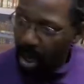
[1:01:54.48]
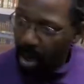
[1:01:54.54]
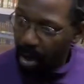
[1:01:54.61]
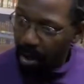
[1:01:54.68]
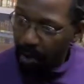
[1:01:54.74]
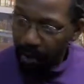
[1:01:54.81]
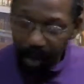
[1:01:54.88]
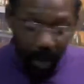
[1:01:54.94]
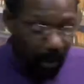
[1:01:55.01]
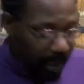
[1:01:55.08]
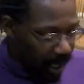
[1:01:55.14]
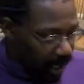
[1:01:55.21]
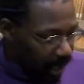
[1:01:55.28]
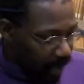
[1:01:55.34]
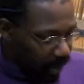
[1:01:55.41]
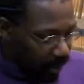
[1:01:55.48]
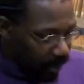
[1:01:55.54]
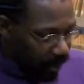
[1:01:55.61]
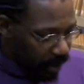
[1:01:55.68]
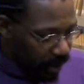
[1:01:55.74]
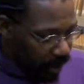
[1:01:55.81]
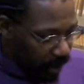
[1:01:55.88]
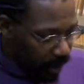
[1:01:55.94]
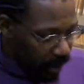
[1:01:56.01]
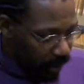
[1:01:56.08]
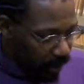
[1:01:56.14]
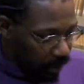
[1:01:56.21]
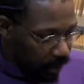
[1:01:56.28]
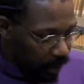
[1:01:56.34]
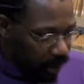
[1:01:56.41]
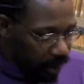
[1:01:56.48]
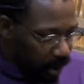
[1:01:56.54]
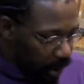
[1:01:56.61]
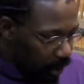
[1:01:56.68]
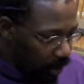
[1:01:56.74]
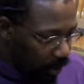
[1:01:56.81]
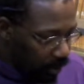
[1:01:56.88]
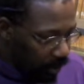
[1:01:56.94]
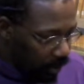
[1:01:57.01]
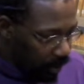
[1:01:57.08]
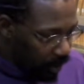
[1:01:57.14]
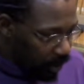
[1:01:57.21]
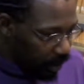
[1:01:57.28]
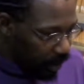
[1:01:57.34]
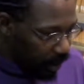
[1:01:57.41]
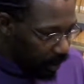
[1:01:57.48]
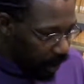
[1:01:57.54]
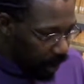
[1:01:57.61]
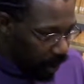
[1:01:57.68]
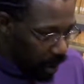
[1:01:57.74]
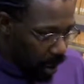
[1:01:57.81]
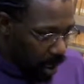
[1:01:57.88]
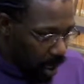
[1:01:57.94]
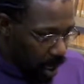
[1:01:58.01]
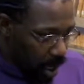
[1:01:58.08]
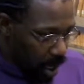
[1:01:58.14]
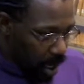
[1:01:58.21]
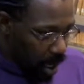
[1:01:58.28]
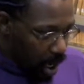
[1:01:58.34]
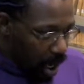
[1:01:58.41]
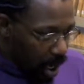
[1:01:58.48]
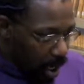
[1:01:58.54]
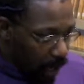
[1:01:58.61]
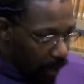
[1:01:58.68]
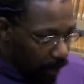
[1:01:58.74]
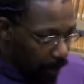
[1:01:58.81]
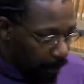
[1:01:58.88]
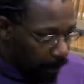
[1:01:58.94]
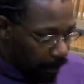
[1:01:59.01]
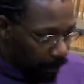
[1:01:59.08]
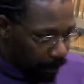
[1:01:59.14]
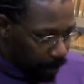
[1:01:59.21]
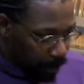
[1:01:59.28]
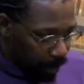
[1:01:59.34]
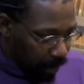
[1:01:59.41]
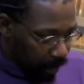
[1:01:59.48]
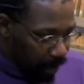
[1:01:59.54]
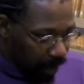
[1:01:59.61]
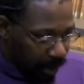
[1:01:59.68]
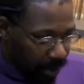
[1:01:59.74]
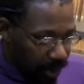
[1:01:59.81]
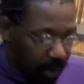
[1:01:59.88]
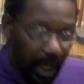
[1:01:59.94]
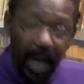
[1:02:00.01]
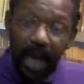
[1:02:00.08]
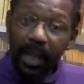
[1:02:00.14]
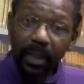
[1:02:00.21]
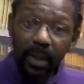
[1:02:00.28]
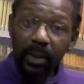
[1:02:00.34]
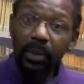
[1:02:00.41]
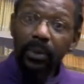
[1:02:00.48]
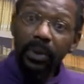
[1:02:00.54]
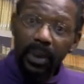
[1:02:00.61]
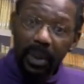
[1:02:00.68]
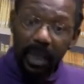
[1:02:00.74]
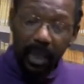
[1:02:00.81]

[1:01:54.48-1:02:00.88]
Are we okay? Good. We're still we're still going. Still going. Um. So yeah, I know today